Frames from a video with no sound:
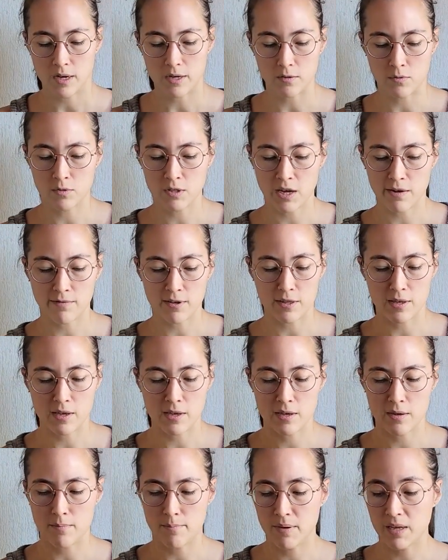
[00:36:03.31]
I don't have
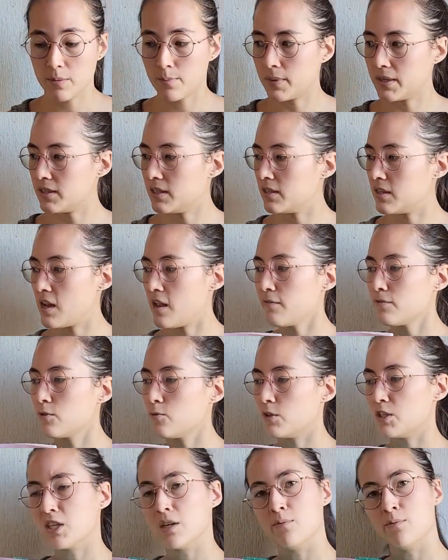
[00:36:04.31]
any big pieces left,
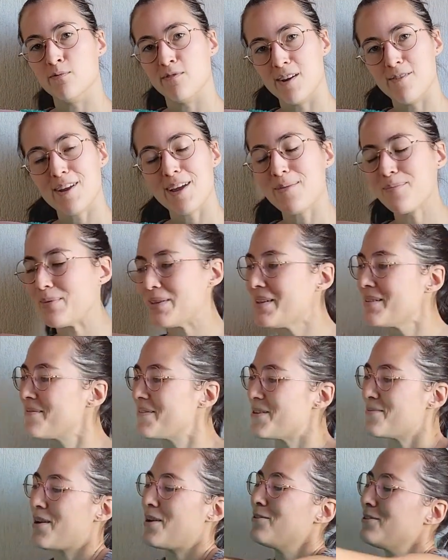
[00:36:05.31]
which I'm very happy
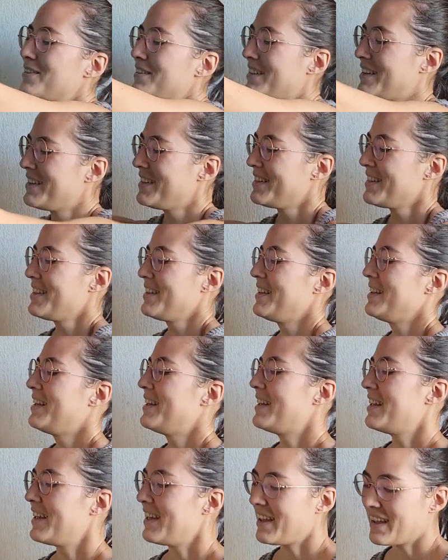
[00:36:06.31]
about.
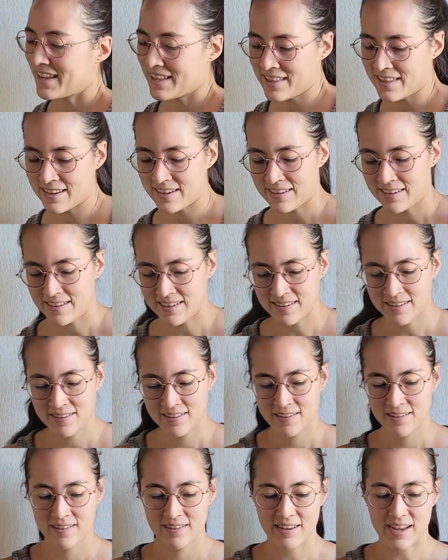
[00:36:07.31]
And
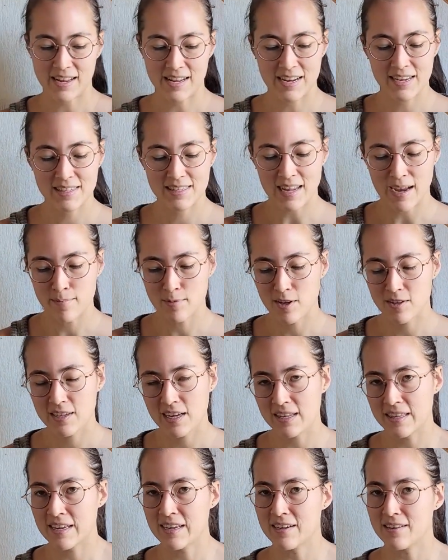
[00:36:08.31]
at least I'm not
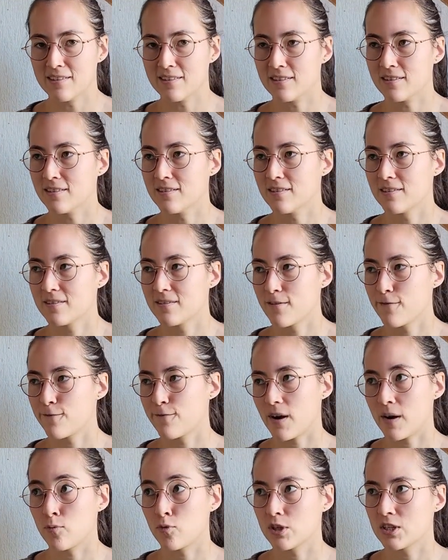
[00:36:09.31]
getting a
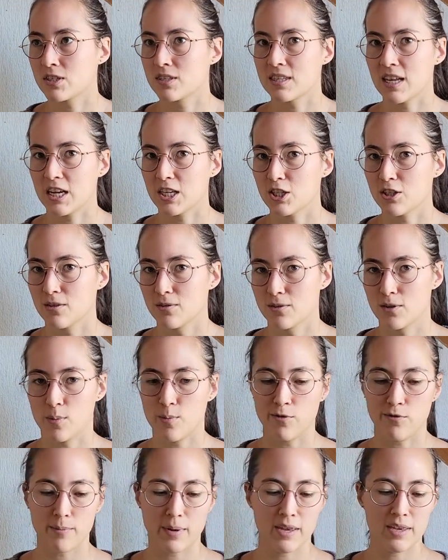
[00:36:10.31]
fabric stash on top
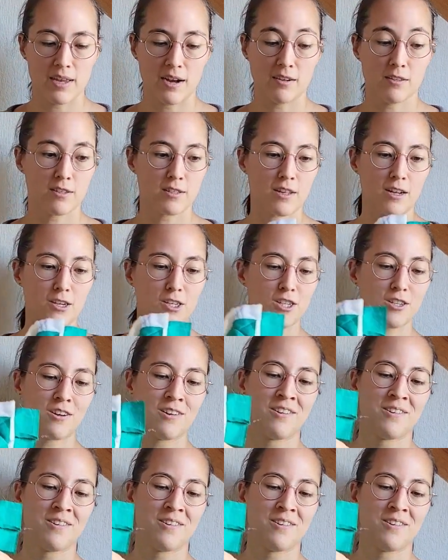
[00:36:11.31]
of my yarn stash.